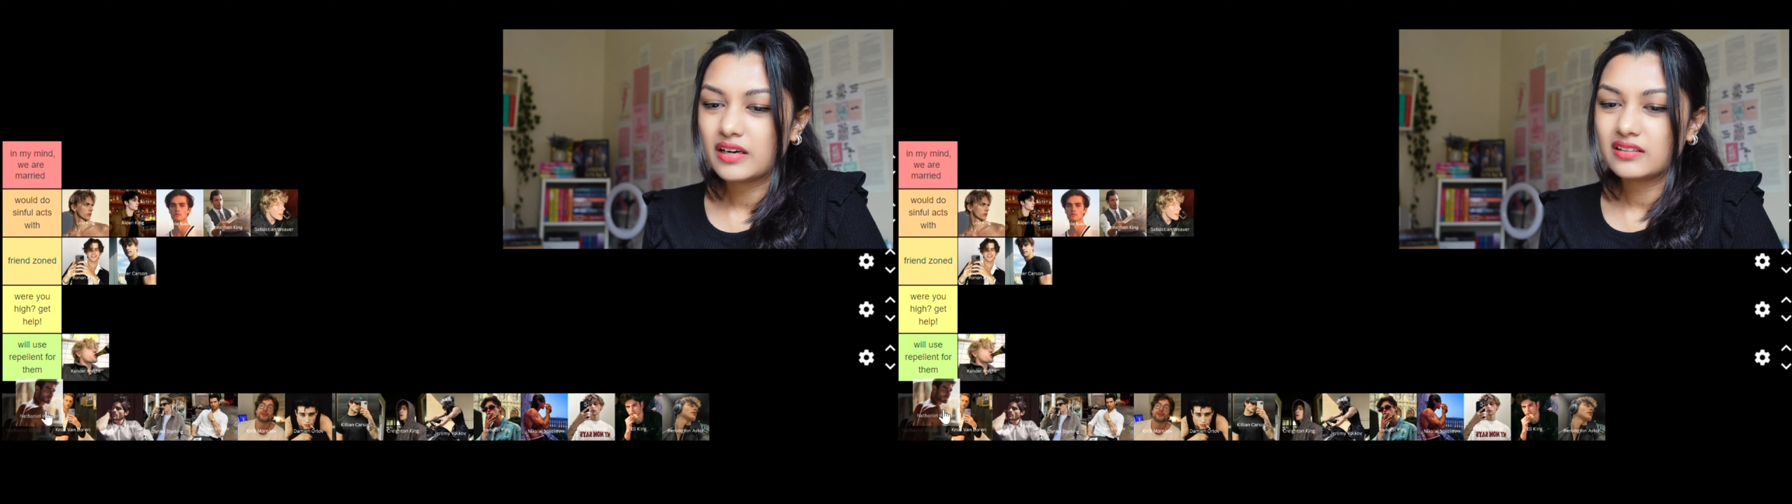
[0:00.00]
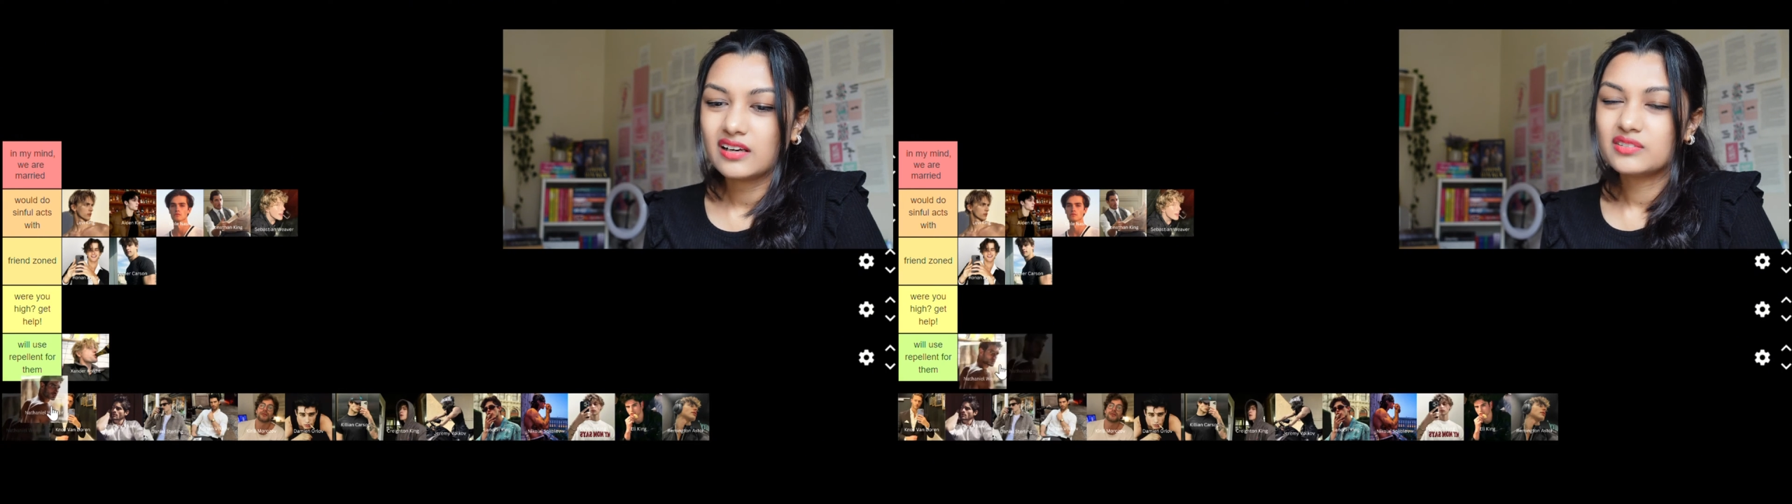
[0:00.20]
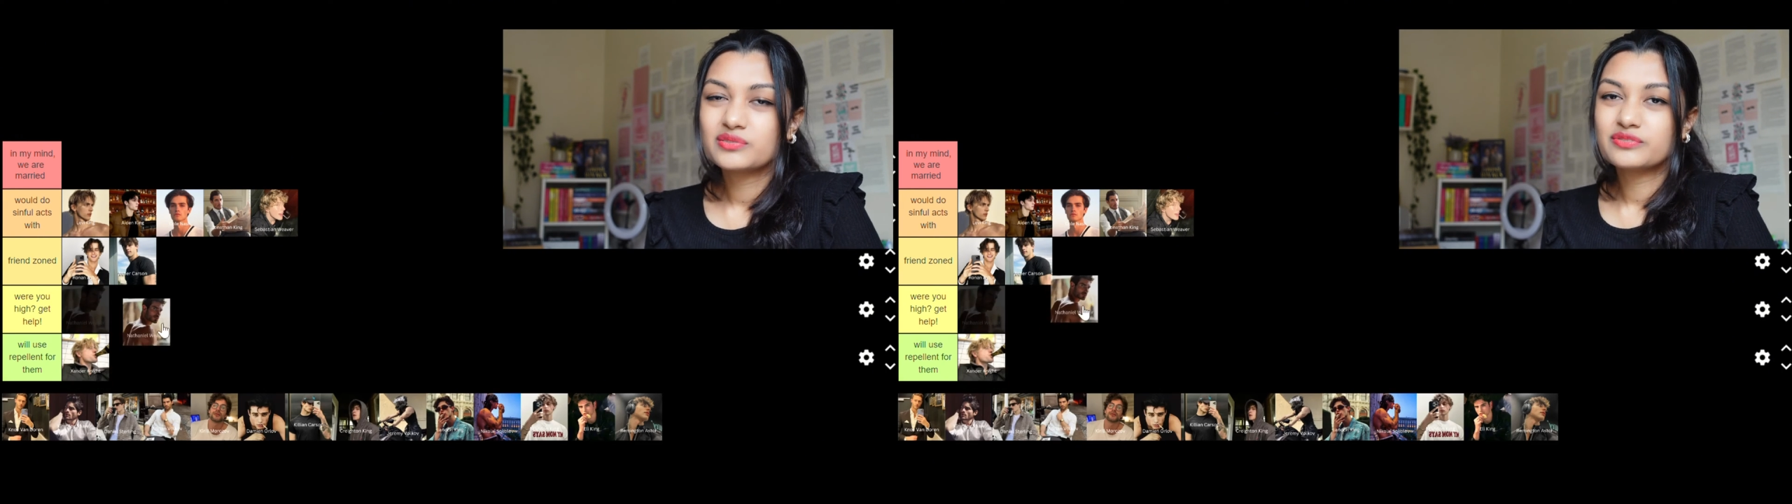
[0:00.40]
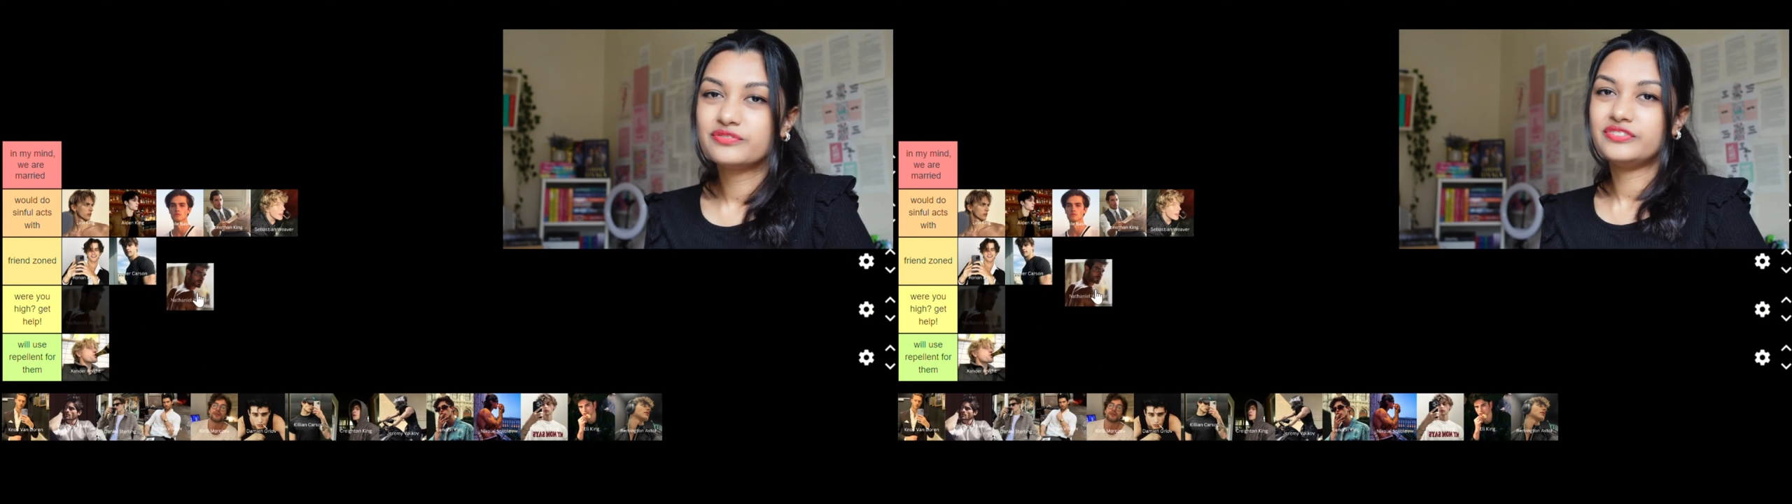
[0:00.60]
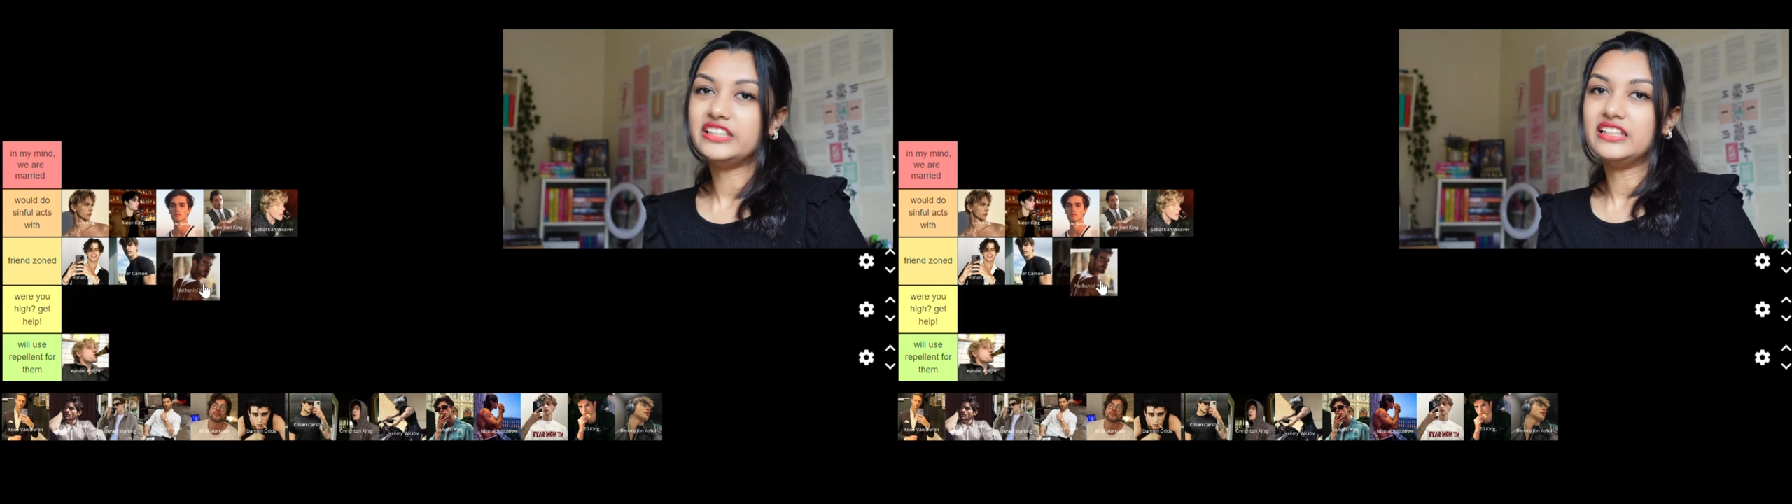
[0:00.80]
I don't
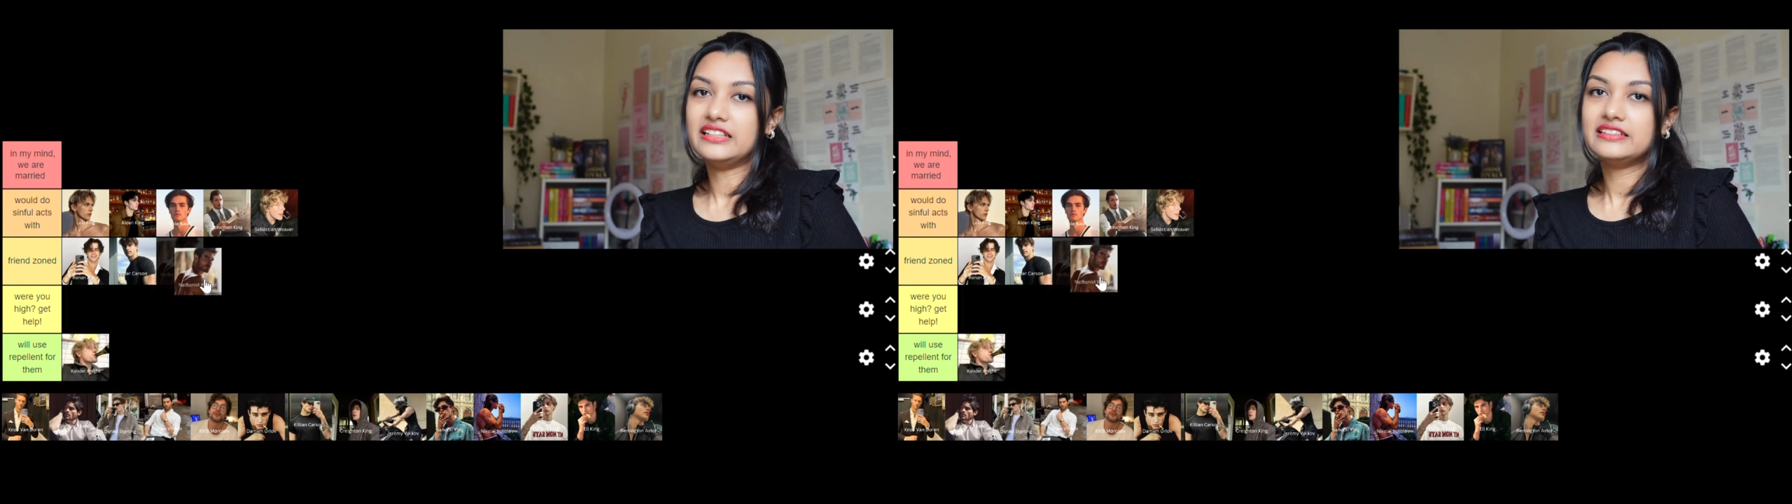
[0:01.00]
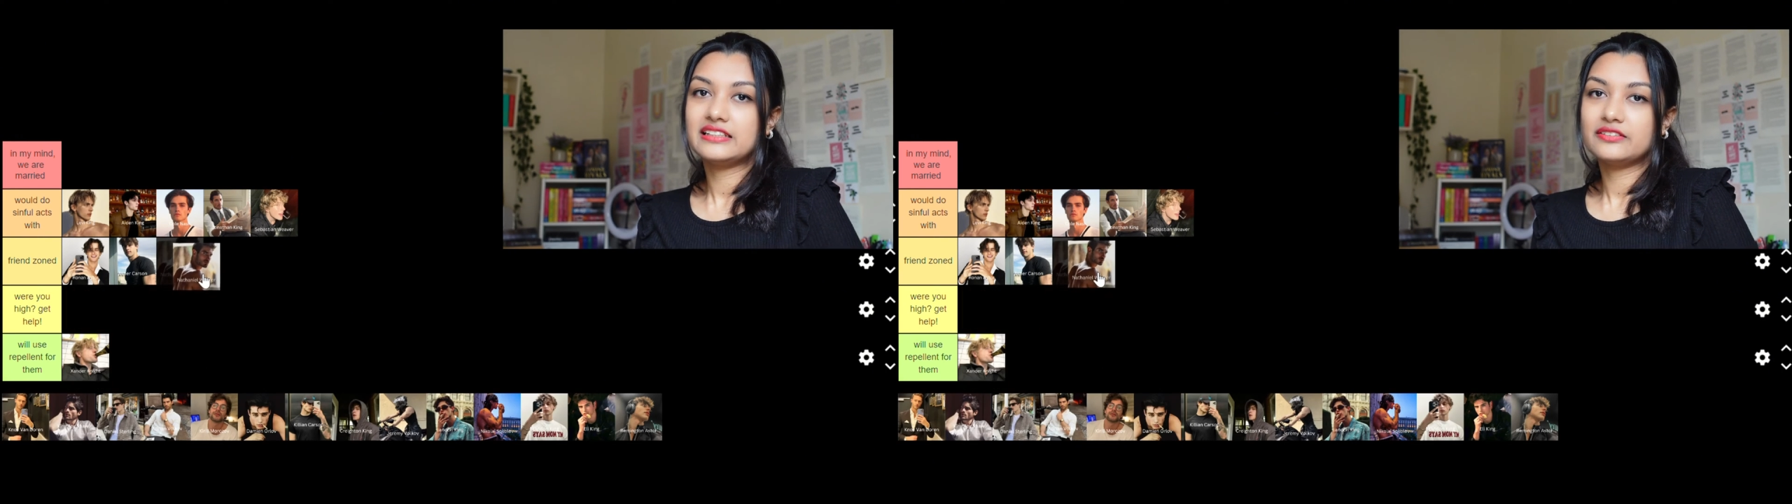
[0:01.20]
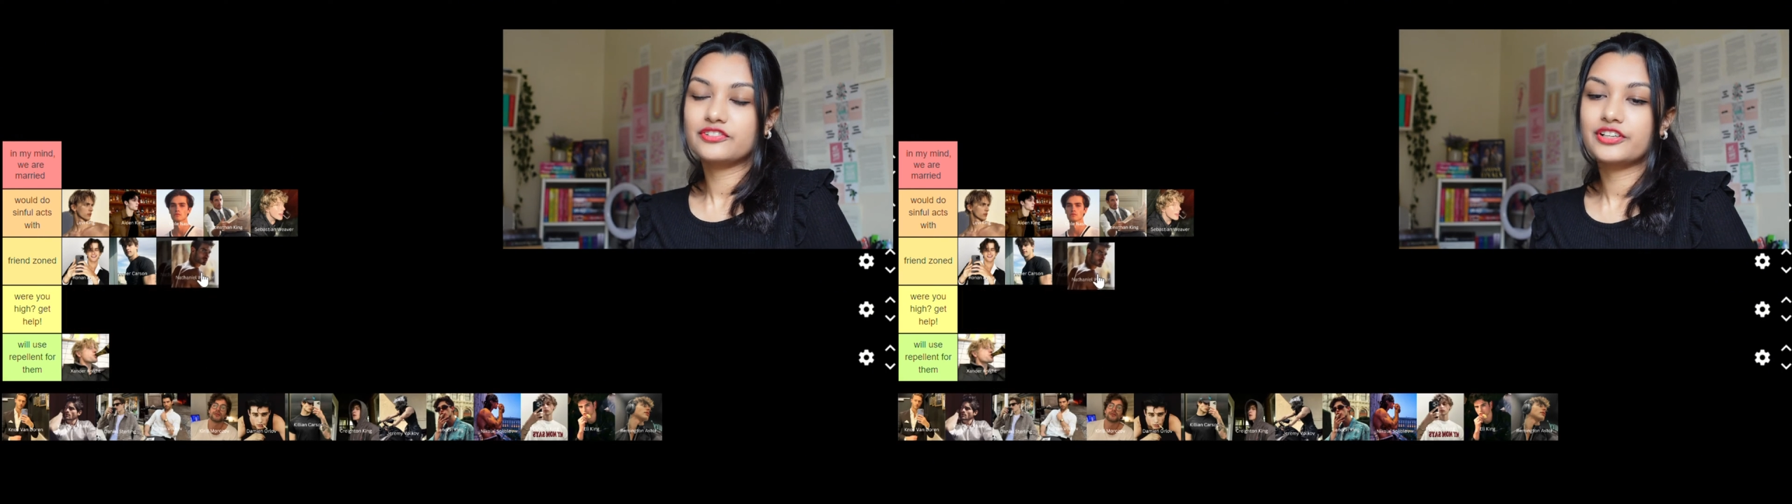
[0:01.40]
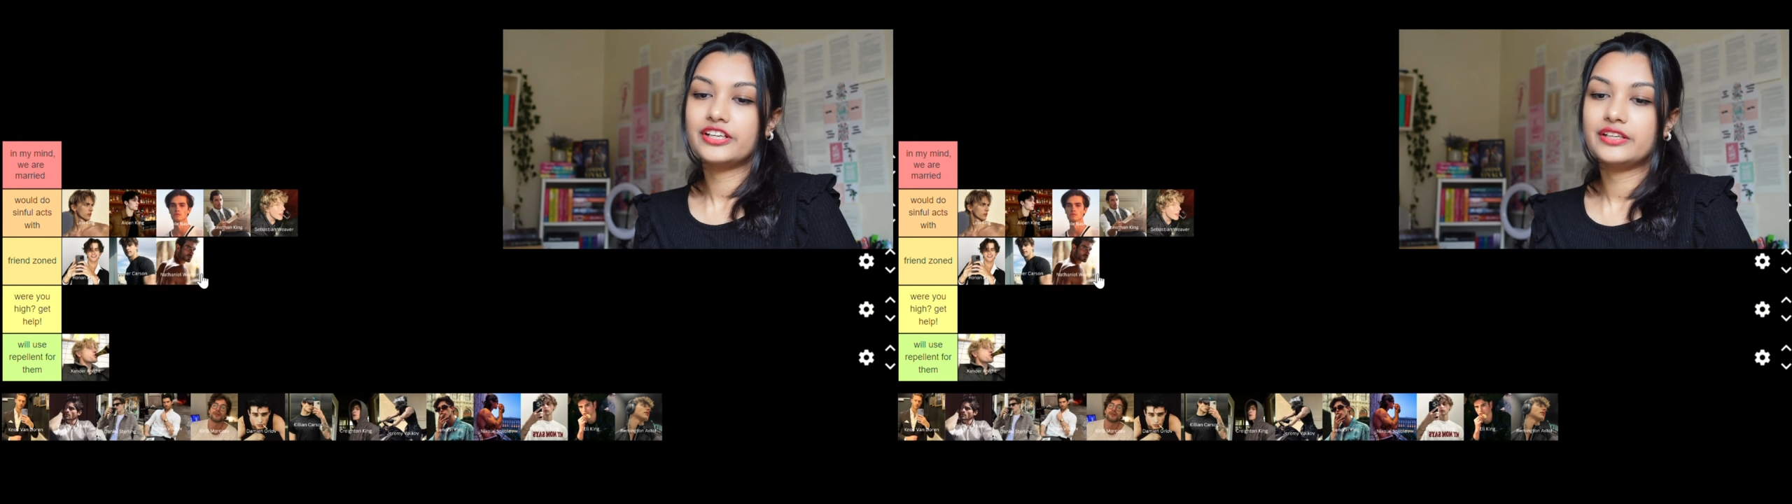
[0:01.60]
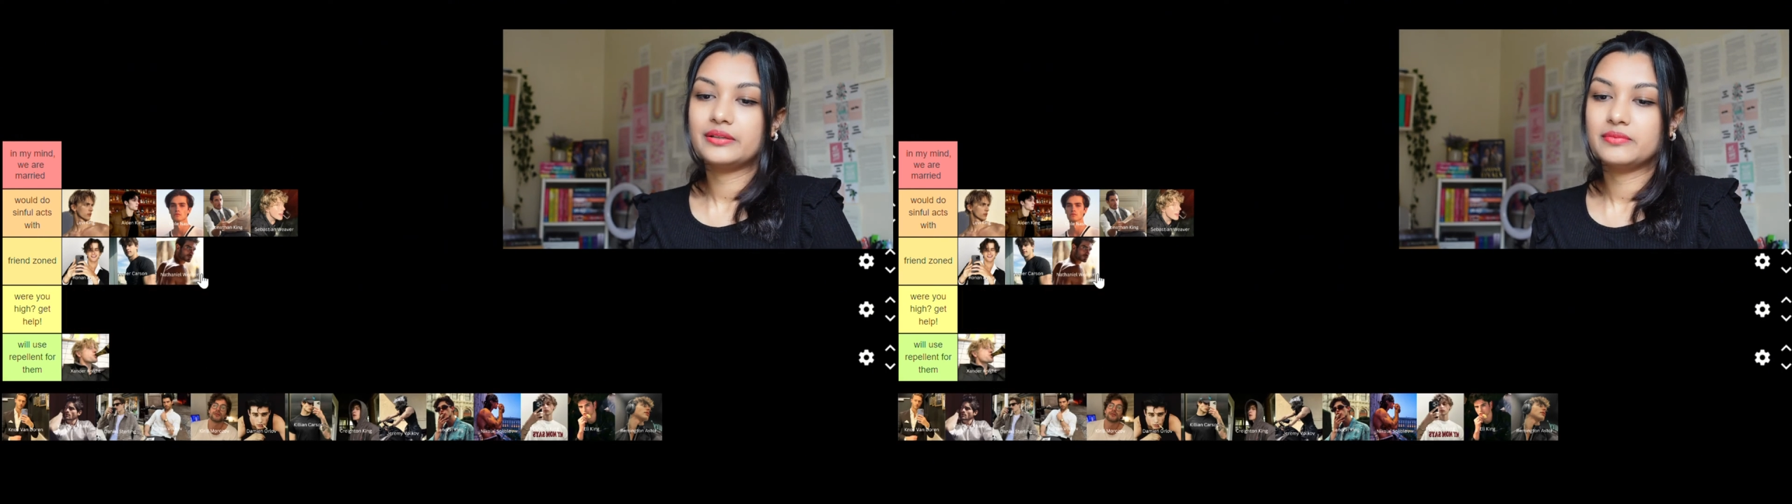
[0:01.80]
feel anything for
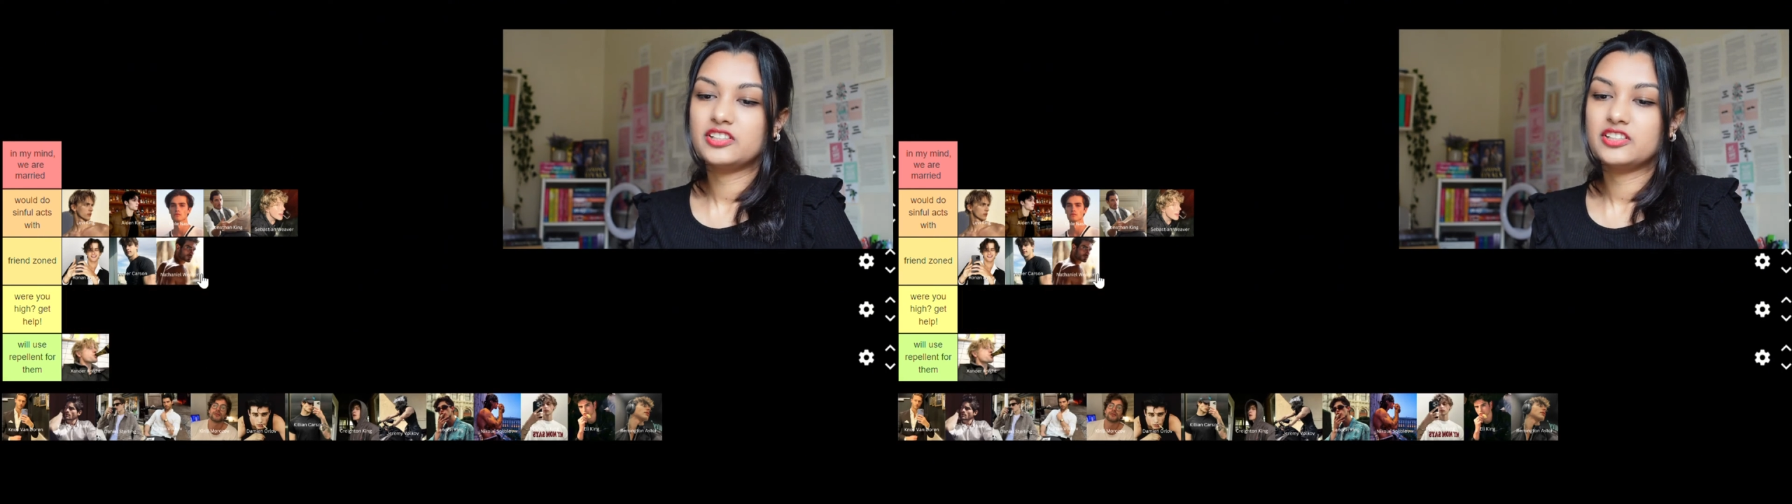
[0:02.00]
him.